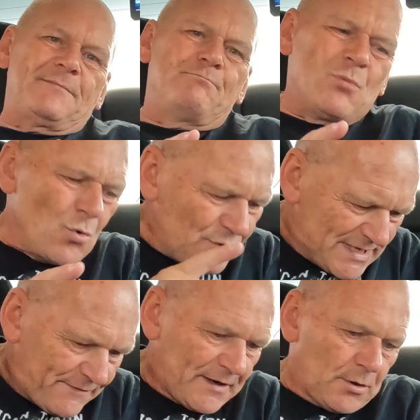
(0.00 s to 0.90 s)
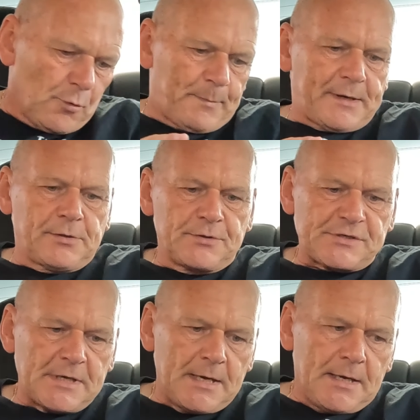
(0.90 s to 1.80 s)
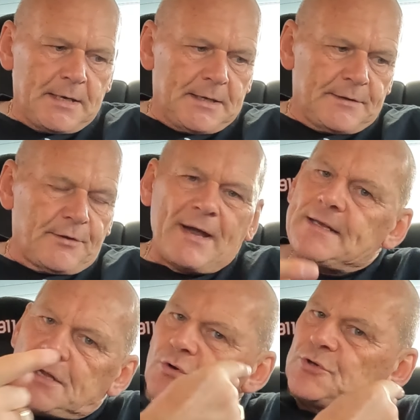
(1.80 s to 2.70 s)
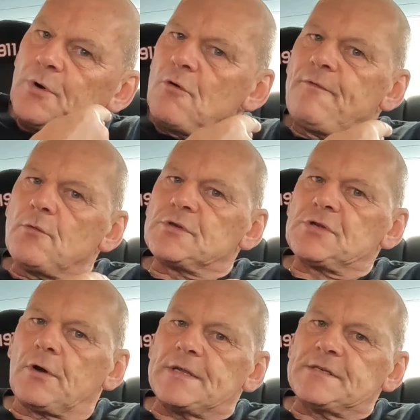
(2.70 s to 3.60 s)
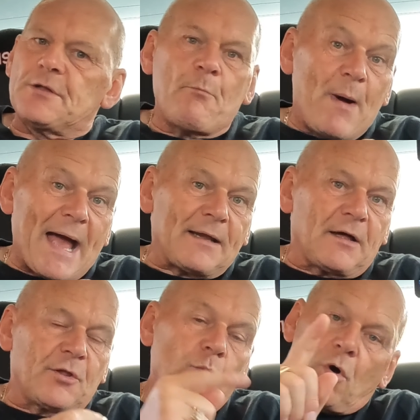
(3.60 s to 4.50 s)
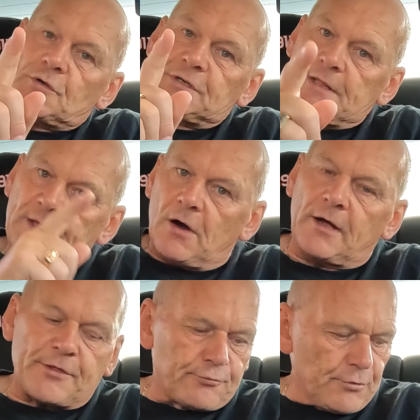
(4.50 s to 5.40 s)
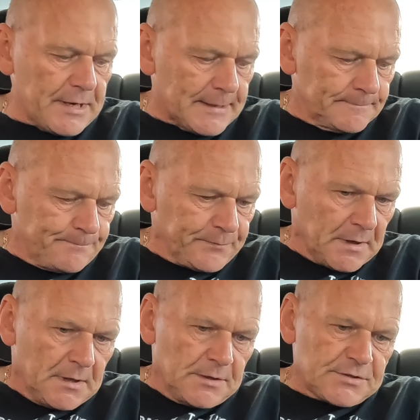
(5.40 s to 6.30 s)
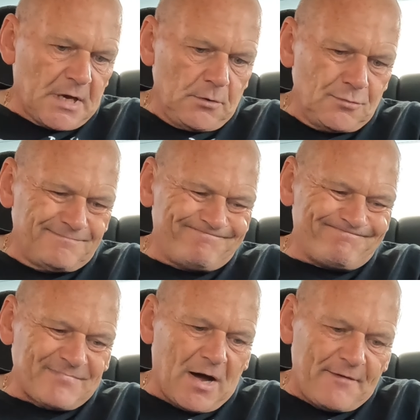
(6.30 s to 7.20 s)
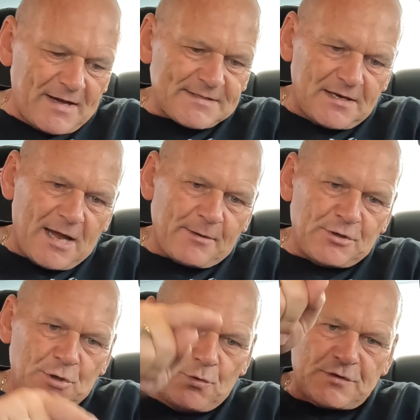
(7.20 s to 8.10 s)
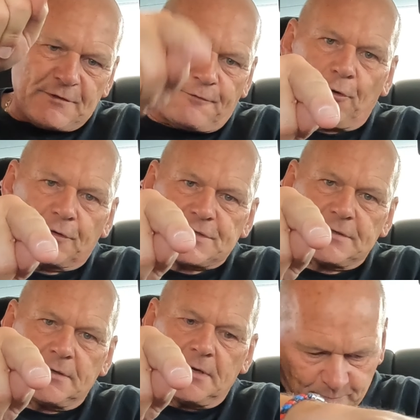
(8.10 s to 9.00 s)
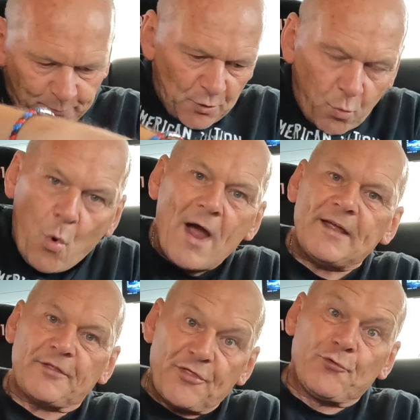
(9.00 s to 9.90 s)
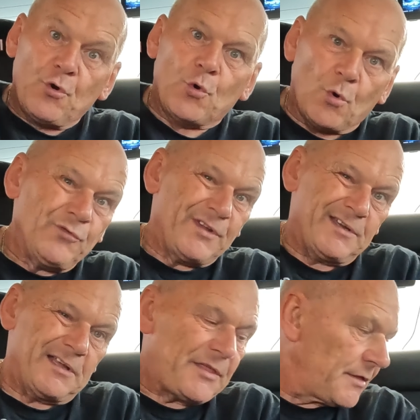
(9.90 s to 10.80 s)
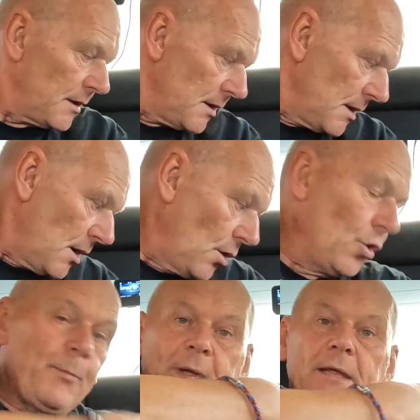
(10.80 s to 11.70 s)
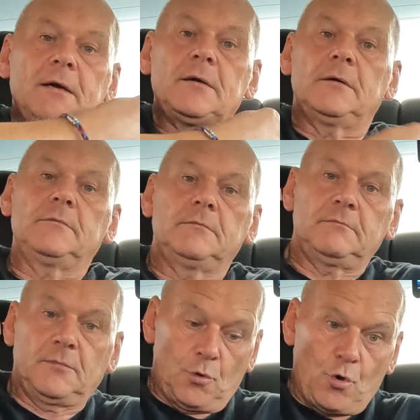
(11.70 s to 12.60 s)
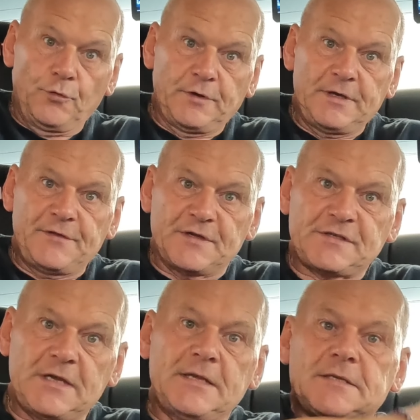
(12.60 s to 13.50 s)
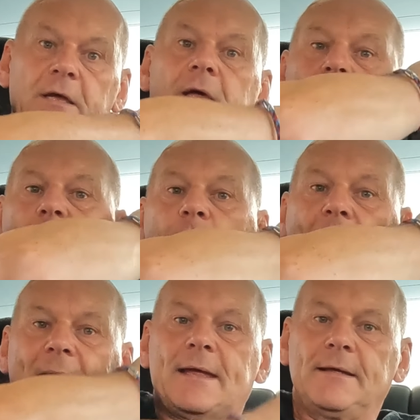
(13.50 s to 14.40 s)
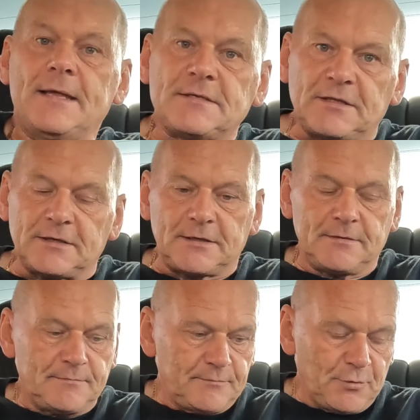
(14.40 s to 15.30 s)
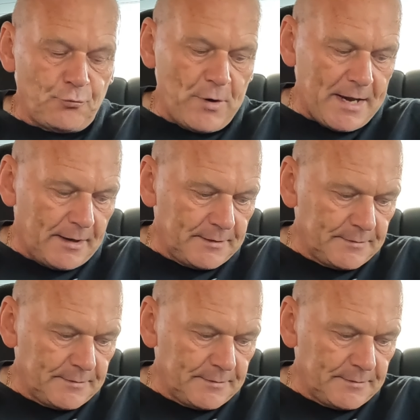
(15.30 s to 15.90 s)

more difficult because there ain't no 12 volt sockets in the back like there was in the i3 so I've had to like use the front put the wire through underneath up here underneath the seat and back into the, the rear.